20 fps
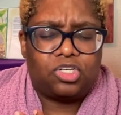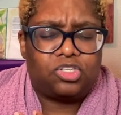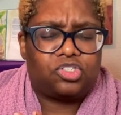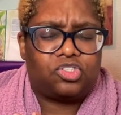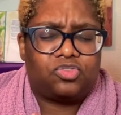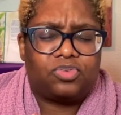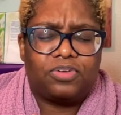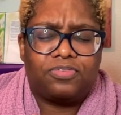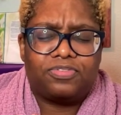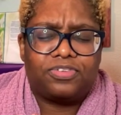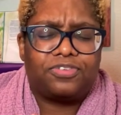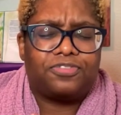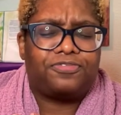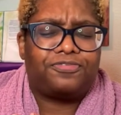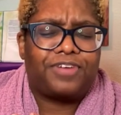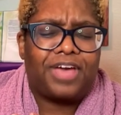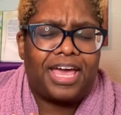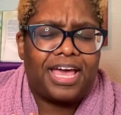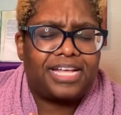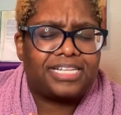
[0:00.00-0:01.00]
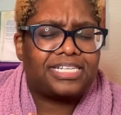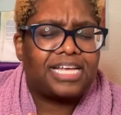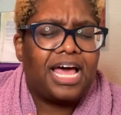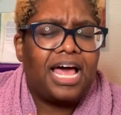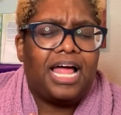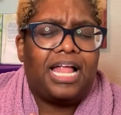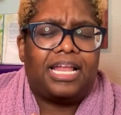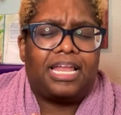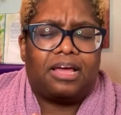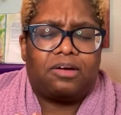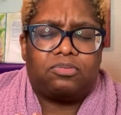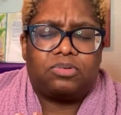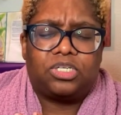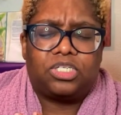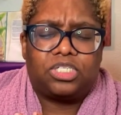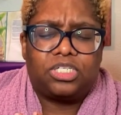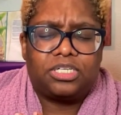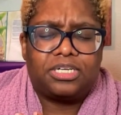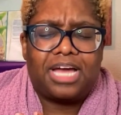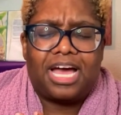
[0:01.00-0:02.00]
strength to fast like we
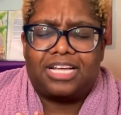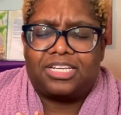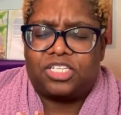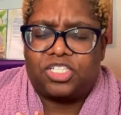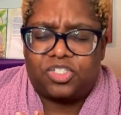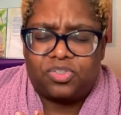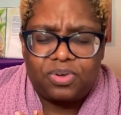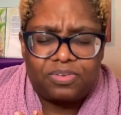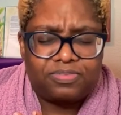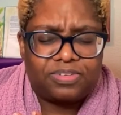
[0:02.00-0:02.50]
should, God, strength